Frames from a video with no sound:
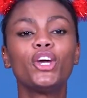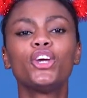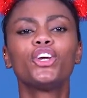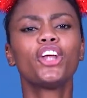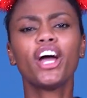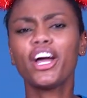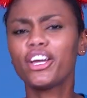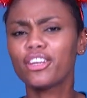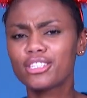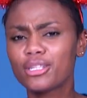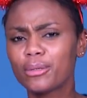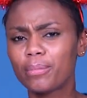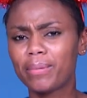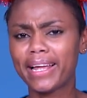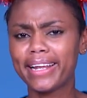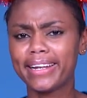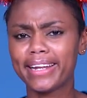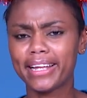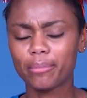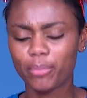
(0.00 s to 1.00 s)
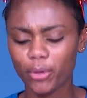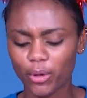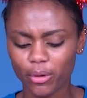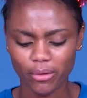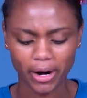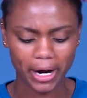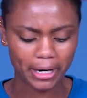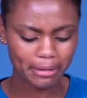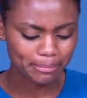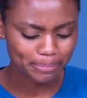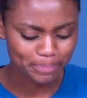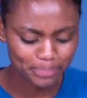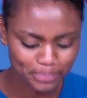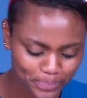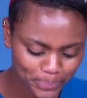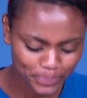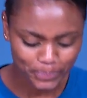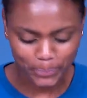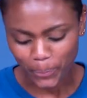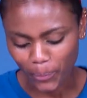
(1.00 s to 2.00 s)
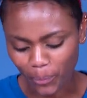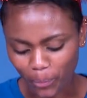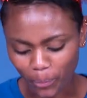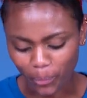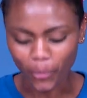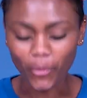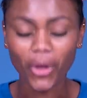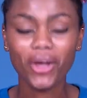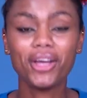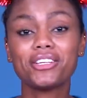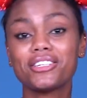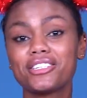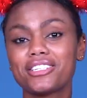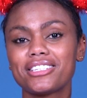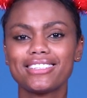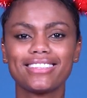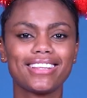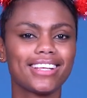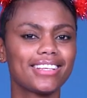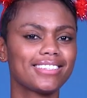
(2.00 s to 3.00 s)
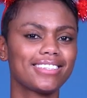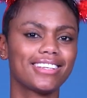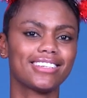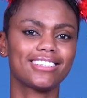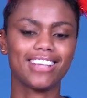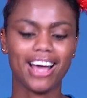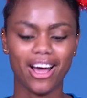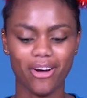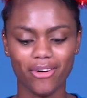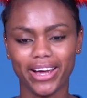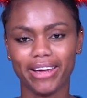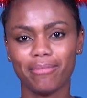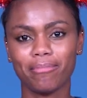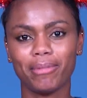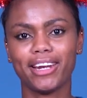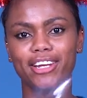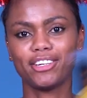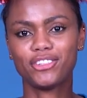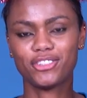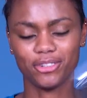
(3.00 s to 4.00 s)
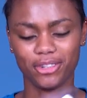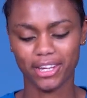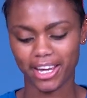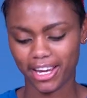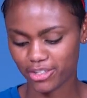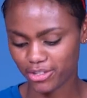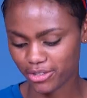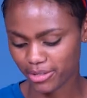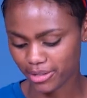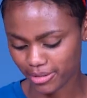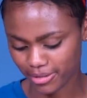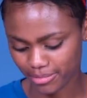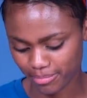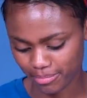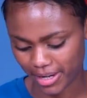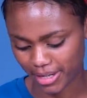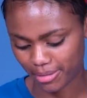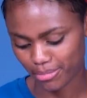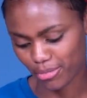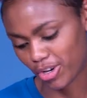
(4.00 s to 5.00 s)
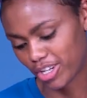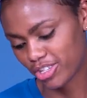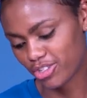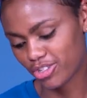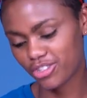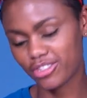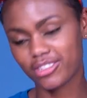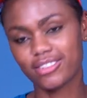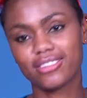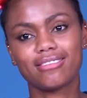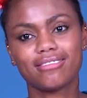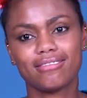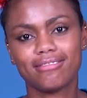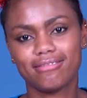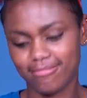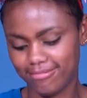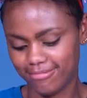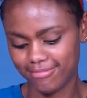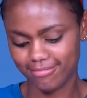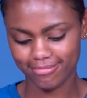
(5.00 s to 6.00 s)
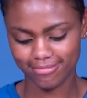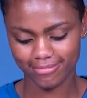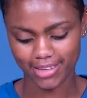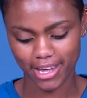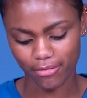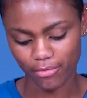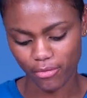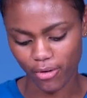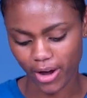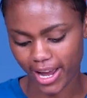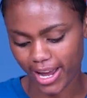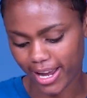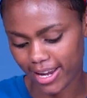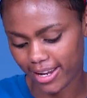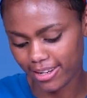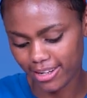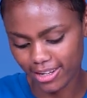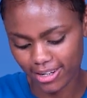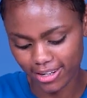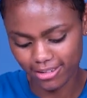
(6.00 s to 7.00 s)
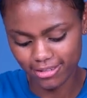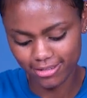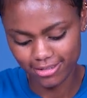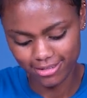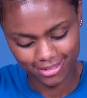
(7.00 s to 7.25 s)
You know, I used to play netball, right? Just that's how I managed to catch the paintbrush, just FYI, you know.